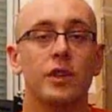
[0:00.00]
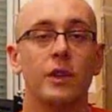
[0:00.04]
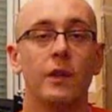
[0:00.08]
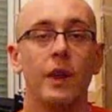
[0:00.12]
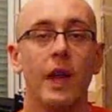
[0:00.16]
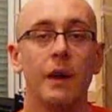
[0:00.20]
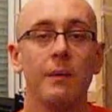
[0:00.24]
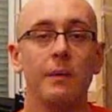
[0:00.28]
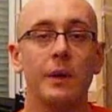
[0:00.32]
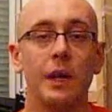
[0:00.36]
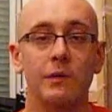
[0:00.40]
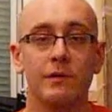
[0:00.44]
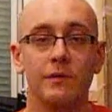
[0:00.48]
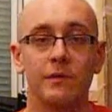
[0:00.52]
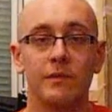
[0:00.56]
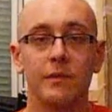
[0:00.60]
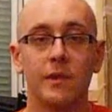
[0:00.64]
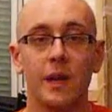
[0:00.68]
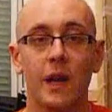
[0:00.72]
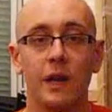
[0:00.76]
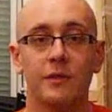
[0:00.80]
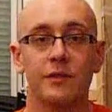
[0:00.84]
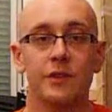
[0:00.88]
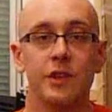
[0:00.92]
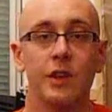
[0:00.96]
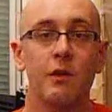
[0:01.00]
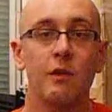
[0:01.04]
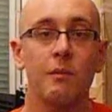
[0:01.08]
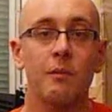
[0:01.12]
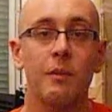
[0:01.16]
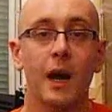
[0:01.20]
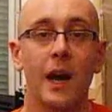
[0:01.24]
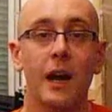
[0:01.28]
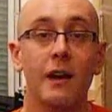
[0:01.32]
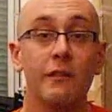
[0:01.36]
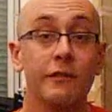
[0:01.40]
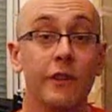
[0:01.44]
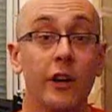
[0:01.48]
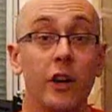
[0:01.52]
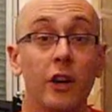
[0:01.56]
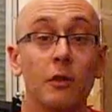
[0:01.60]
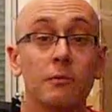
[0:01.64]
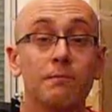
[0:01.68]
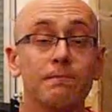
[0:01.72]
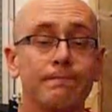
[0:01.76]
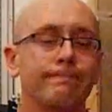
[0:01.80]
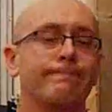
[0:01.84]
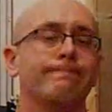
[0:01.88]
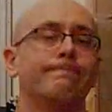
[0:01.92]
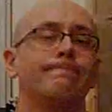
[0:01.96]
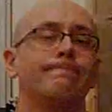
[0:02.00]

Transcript: So yeah, I'll see you in part 4.